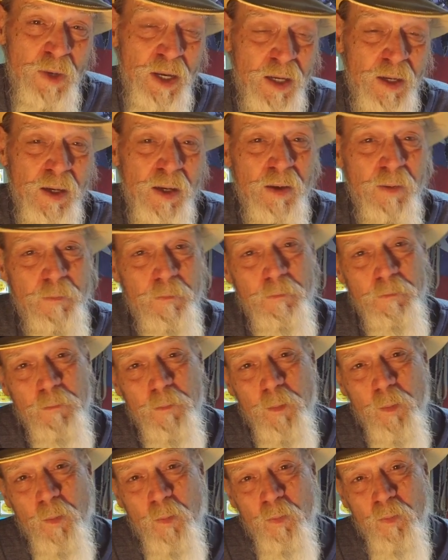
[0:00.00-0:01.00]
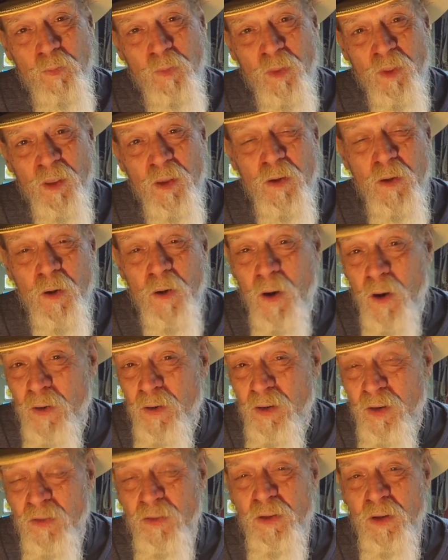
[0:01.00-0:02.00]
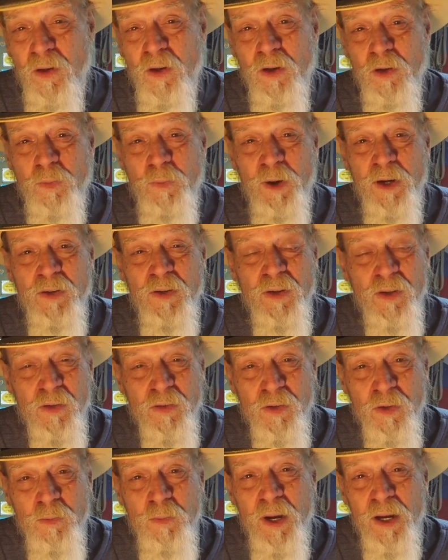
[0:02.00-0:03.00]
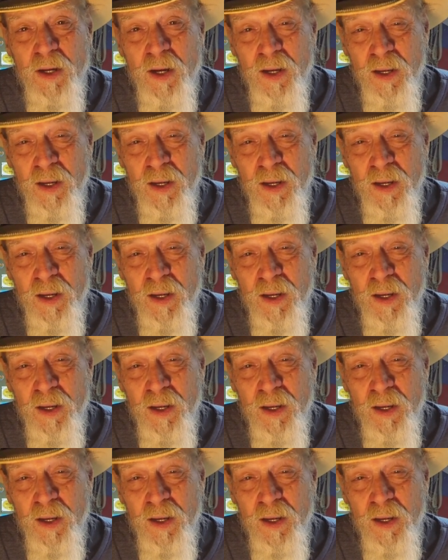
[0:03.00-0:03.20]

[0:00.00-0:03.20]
me, your artistic expression is to make